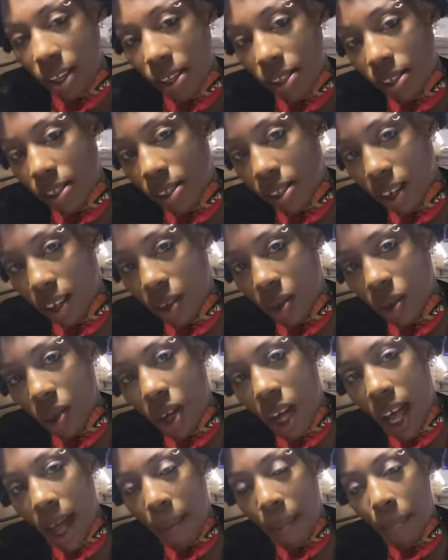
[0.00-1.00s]

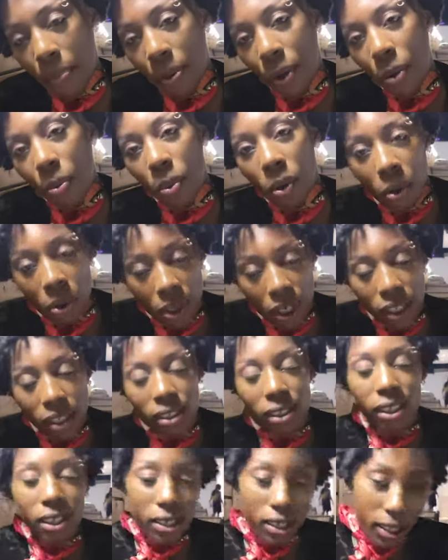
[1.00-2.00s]
So I'm
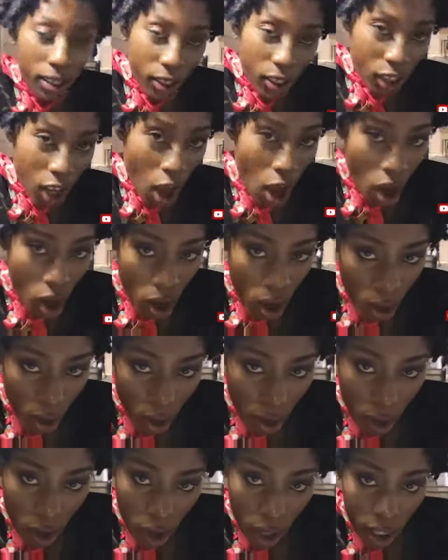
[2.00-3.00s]
promoting this
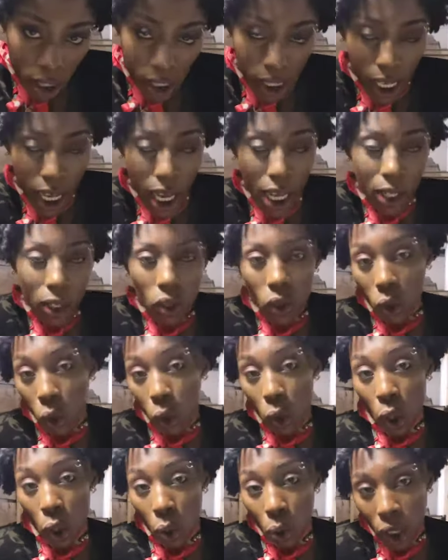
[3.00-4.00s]
song titled
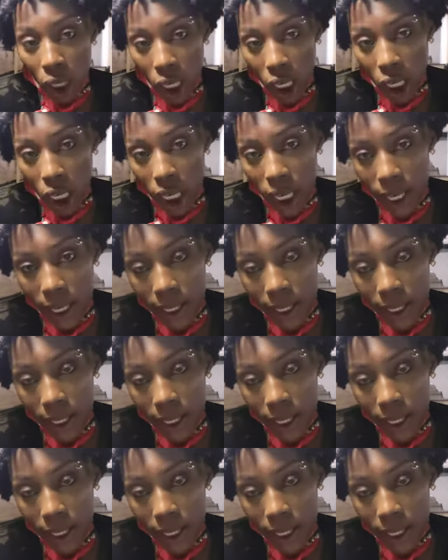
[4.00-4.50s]
Chronic,